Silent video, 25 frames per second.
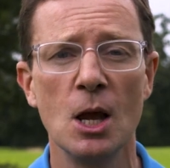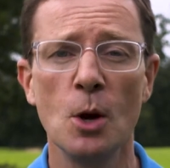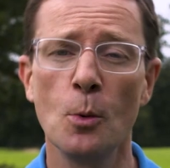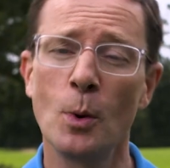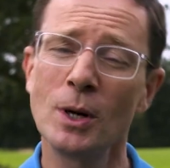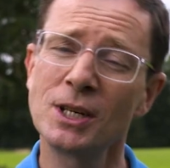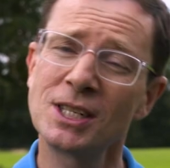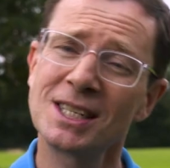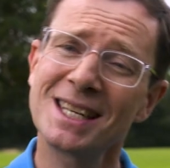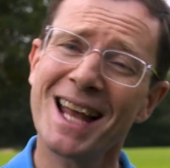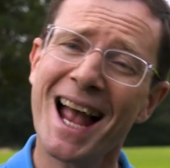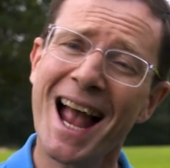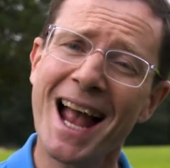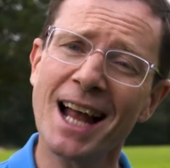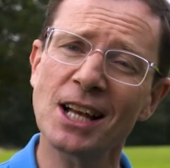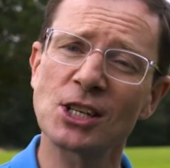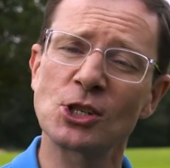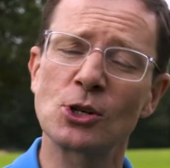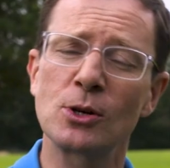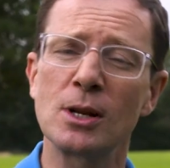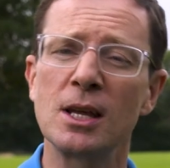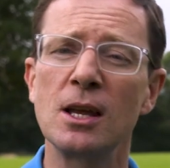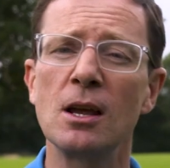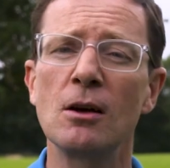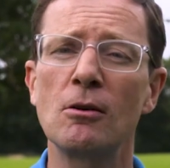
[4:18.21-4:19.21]
which is
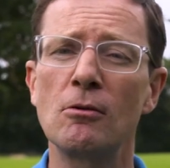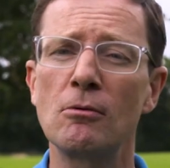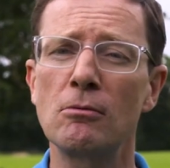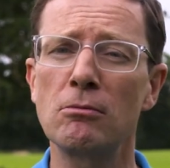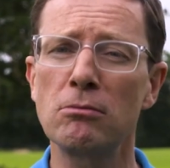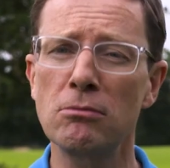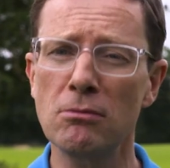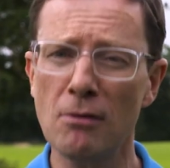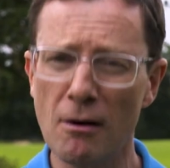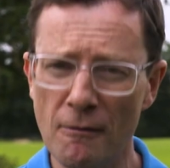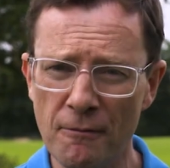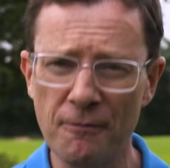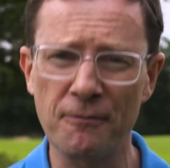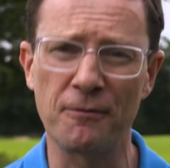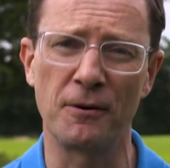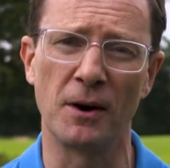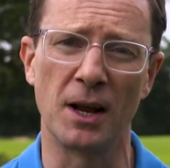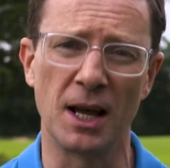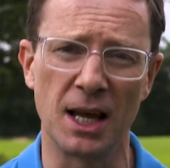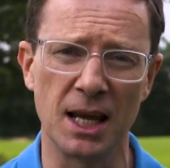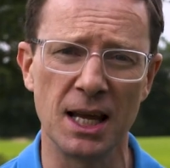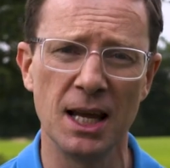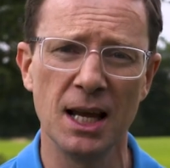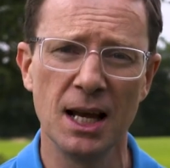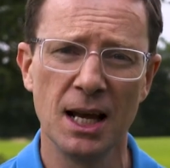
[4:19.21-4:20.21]
actually
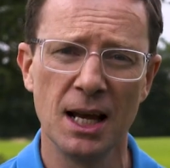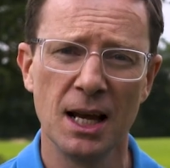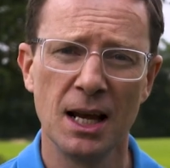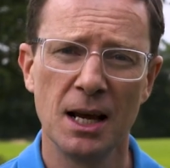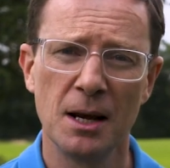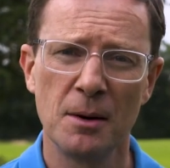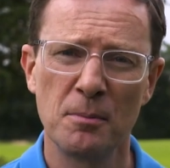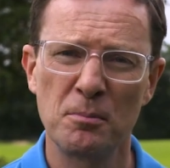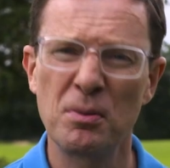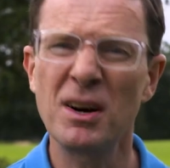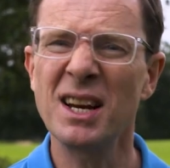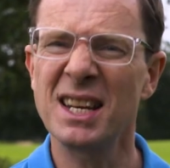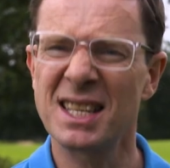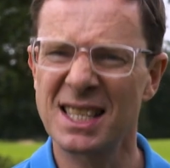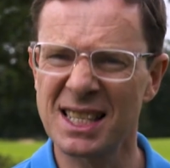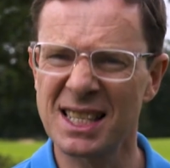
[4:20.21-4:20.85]
roughly pretty